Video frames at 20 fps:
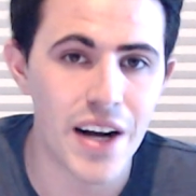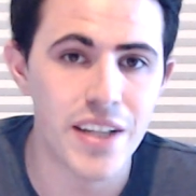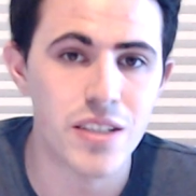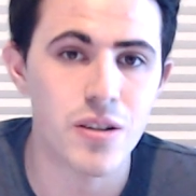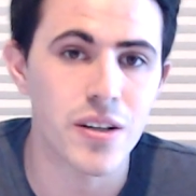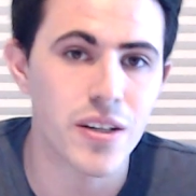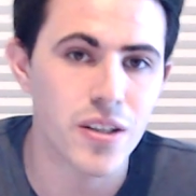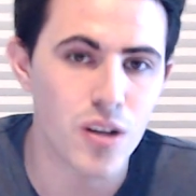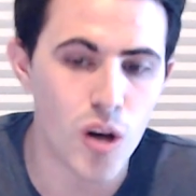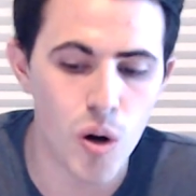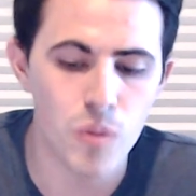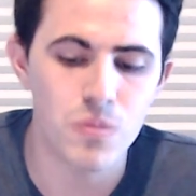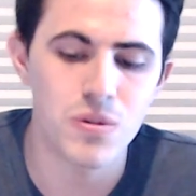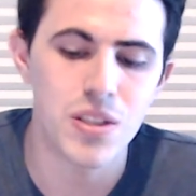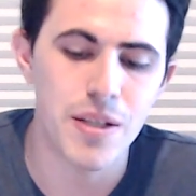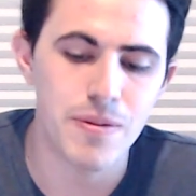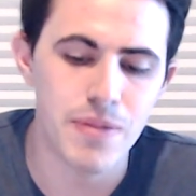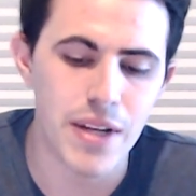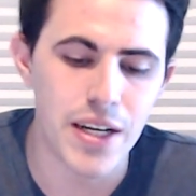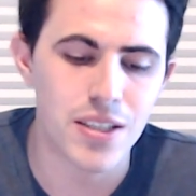are a good home
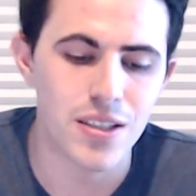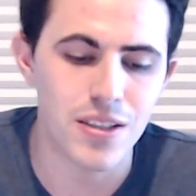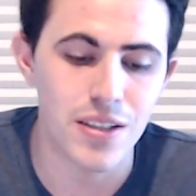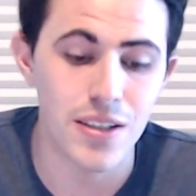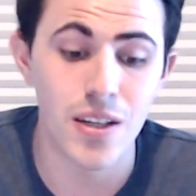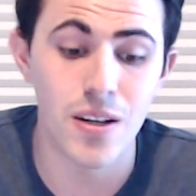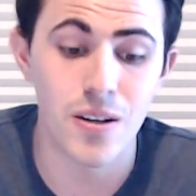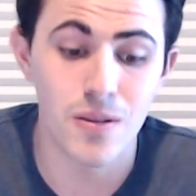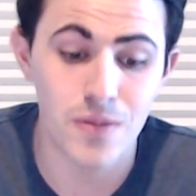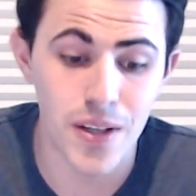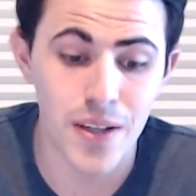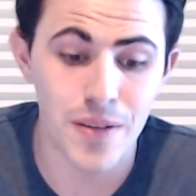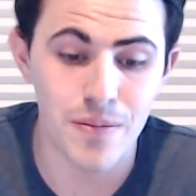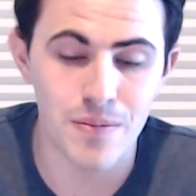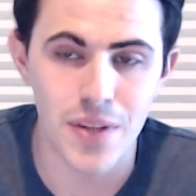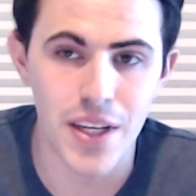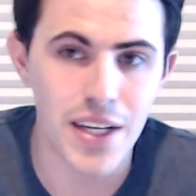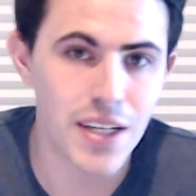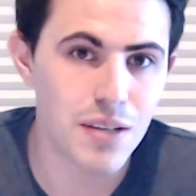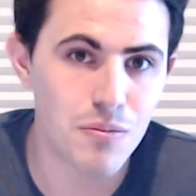team next year,
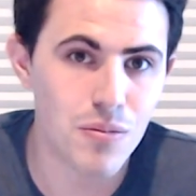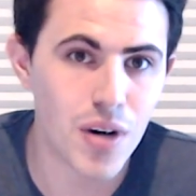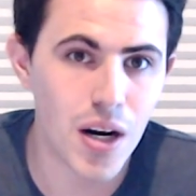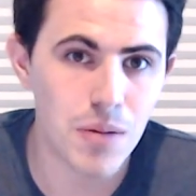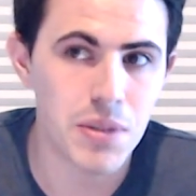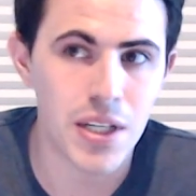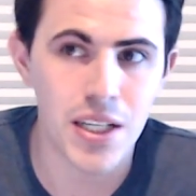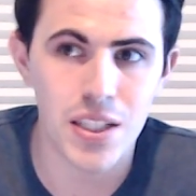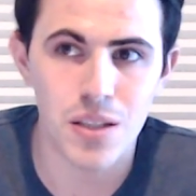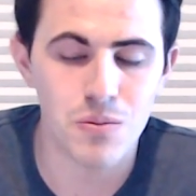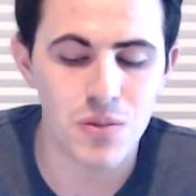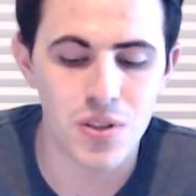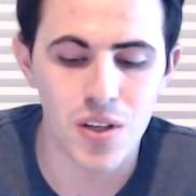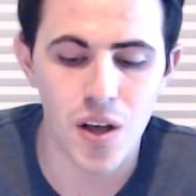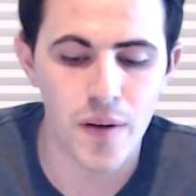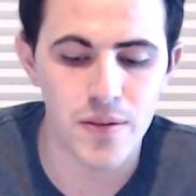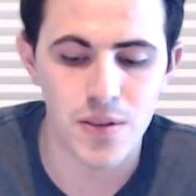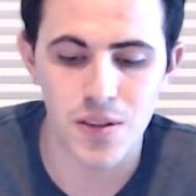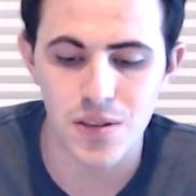then they can probably get themselves